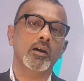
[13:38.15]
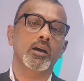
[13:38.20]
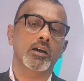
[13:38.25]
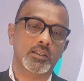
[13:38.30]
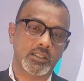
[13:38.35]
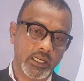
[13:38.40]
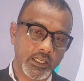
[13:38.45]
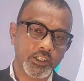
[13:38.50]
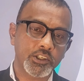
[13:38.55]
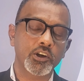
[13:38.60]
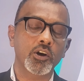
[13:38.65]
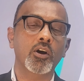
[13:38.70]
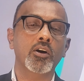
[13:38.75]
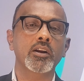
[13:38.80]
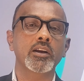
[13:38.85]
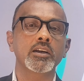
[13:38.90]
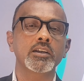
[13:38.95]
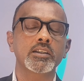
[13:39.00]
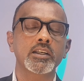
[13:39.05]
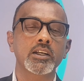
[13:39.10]
attend the
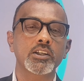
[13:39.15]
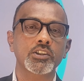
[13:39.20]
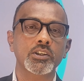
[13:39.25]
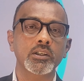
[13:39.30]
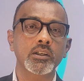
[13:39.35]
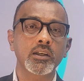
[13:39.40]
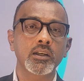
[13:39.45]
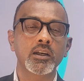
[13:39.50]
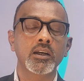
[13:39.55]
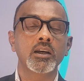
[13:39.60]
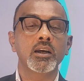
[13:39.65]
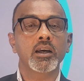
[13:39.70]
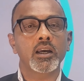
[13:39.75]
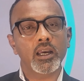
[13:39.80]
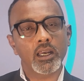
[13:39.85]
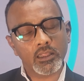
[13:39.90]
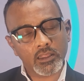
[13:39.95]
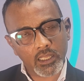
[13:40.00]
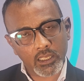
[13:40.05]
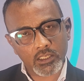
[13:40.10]
orientation,
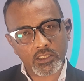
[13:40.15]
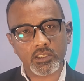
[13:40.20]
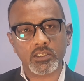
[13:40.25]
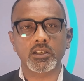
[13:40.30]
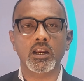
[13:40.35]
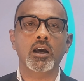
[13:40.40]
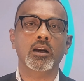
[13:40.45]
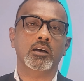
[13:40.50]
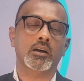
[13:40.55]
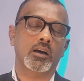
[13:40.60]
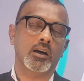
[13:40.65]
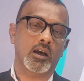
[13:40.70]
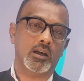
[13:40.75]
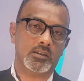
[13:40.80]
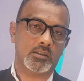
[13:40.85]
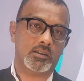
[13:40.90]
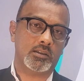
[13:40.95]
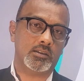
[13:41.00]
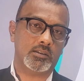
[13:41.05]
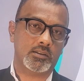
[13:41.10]
and then start
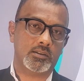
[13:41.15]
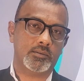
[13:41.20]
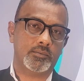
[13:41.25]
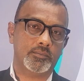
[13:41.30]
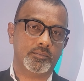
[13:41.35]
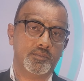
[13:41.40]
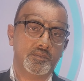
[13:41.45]
classes.